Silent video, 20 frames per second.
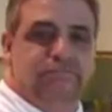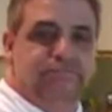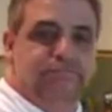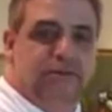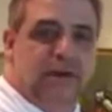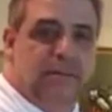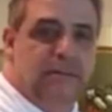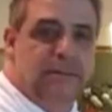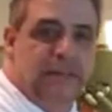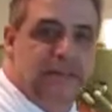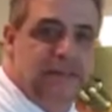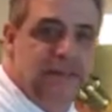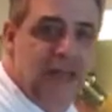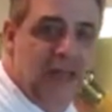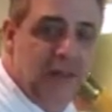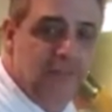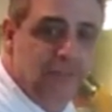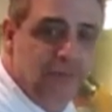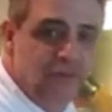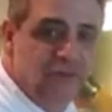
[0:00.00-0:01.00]
Probably
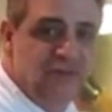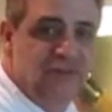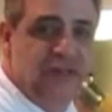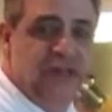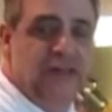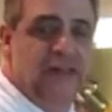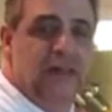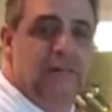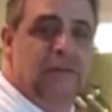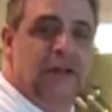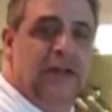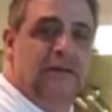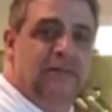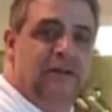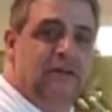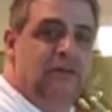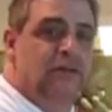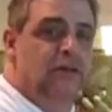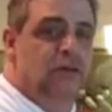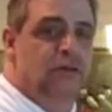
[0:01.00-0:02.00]
10% of them are
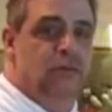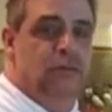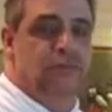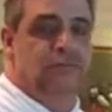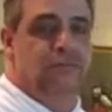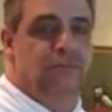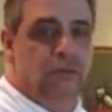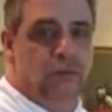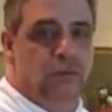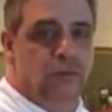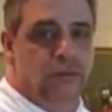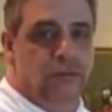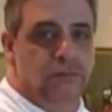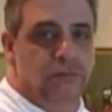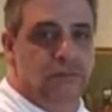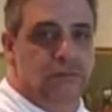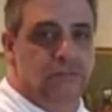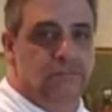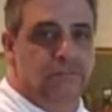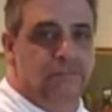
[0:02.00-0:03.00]
having anything to do with food.
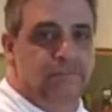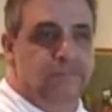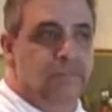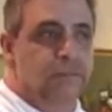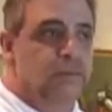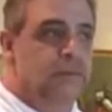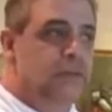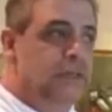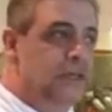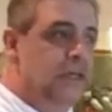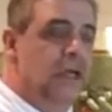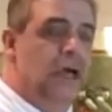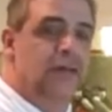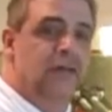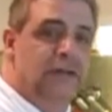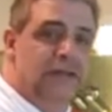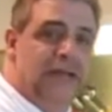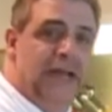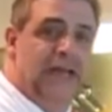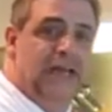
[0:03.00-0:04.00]
The
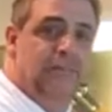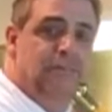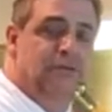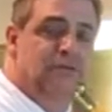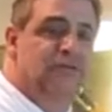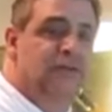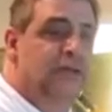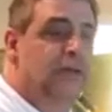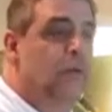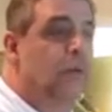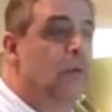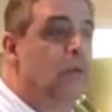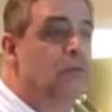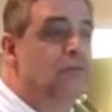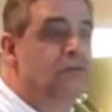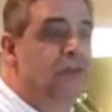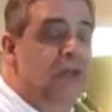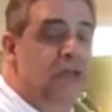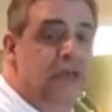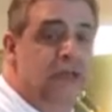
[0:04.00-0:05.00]
other 90% are
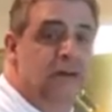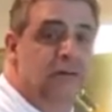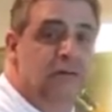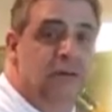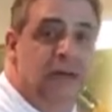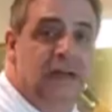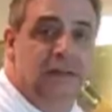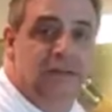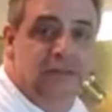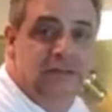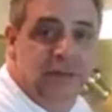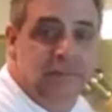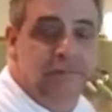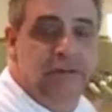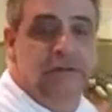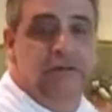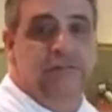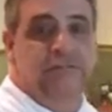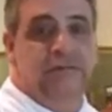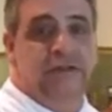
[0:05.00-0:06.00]
standing around
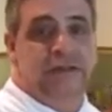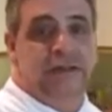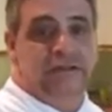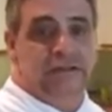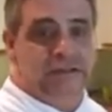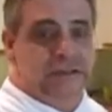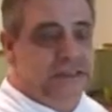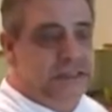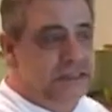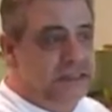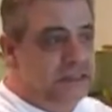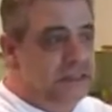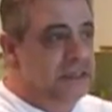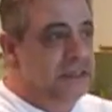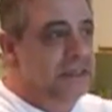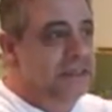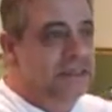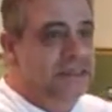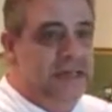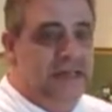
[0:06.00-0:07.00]
dipping their fingers in,
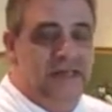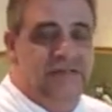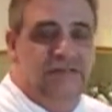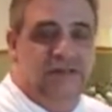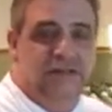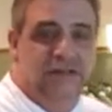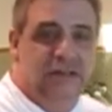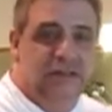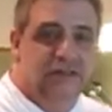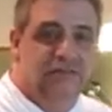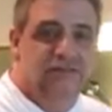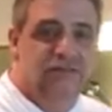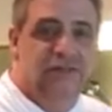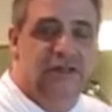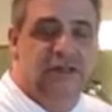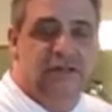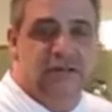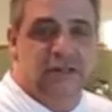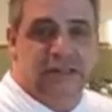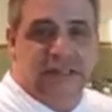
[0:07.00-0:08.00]
tasting this,
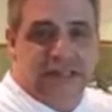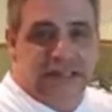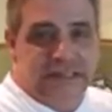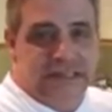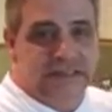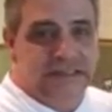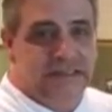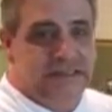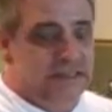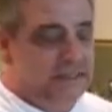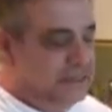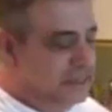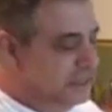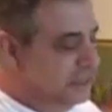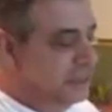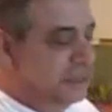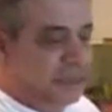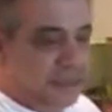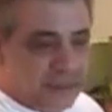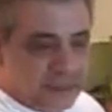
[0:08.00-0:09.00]
stealing this,
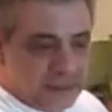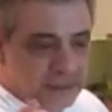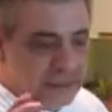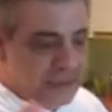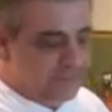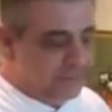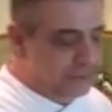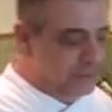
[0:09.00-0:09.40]
have a